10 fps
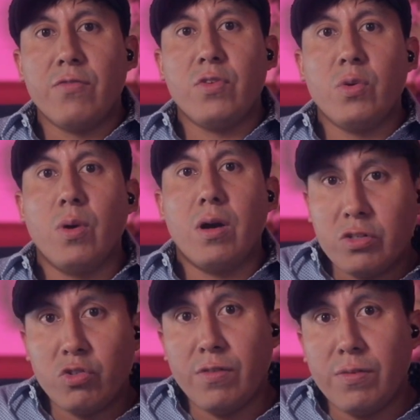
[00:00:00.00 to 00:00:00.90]
you are
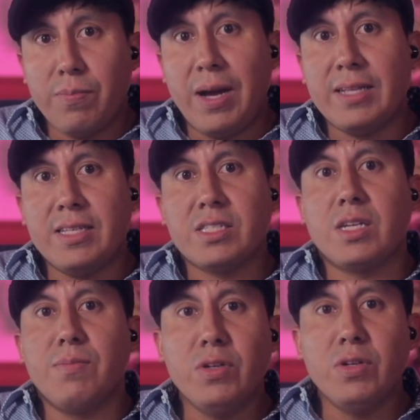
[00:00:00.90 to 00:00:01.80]
driven by this
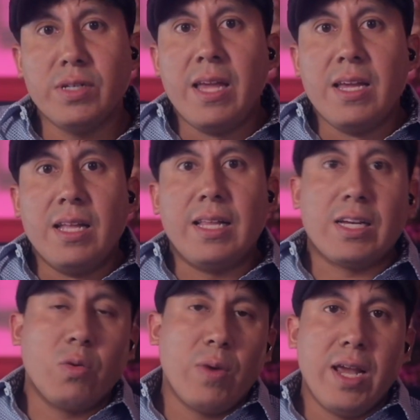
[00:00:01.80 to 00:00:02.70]
community, like
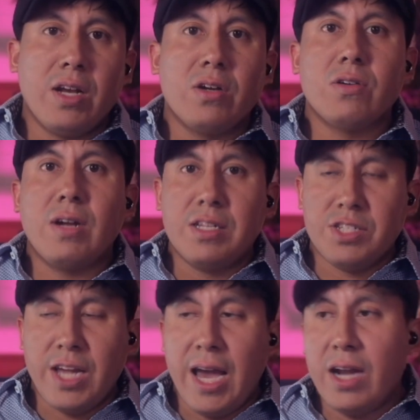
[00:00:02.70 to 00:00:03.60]
a raider, a
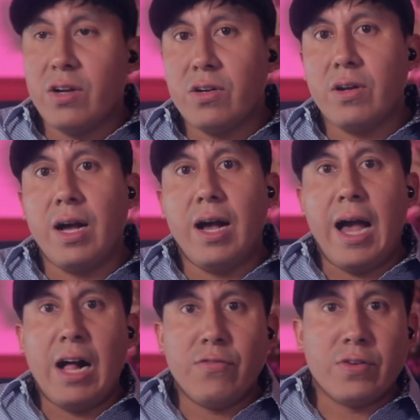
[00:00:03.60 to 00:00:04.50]
chatter, a
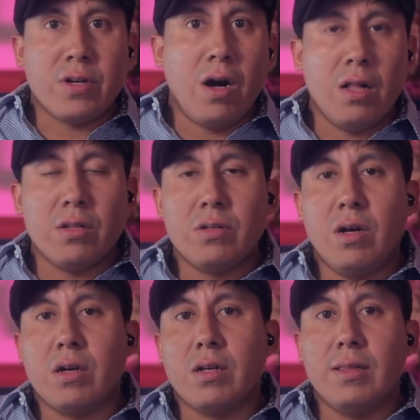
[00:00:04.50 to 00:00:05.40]
alpha caller,
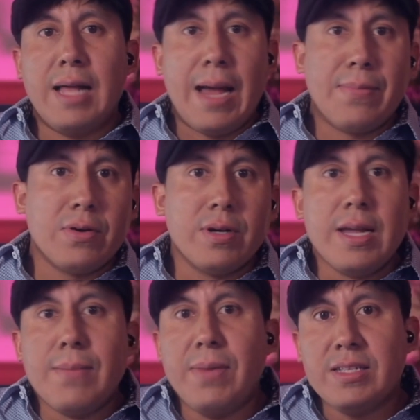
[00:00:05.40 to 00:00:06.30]
a collabor.
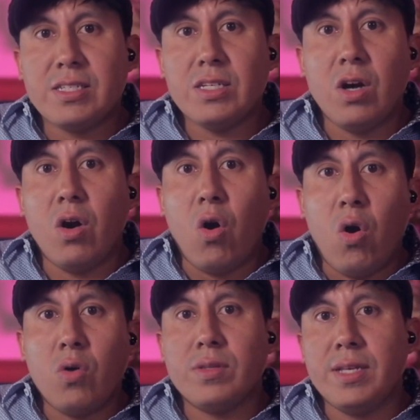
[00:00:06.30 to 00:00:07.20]
Basically
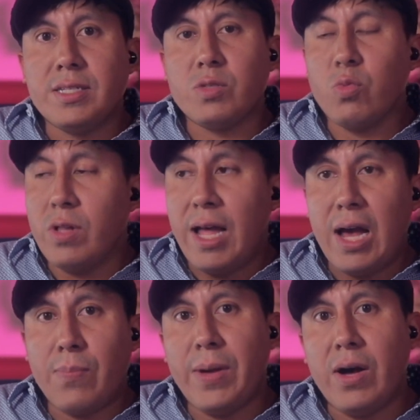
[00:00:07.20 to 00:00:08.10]
all this will
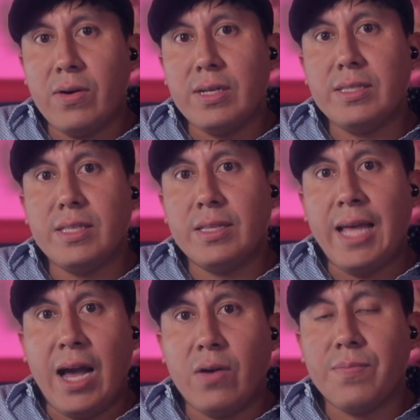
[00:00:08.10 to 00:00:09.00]
help out in the
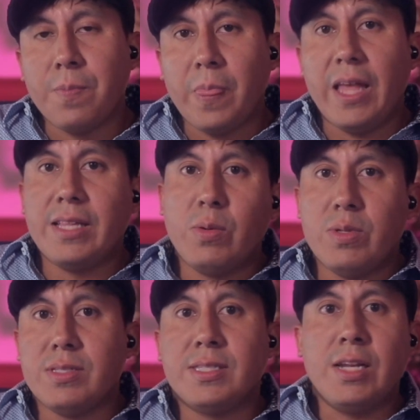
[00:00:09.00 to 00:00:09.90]
DAO, and they will
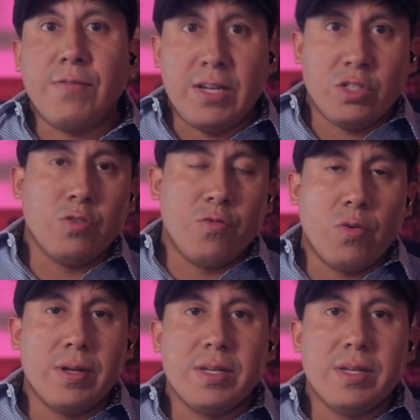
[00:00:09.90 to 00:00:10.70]
incentivize you for it.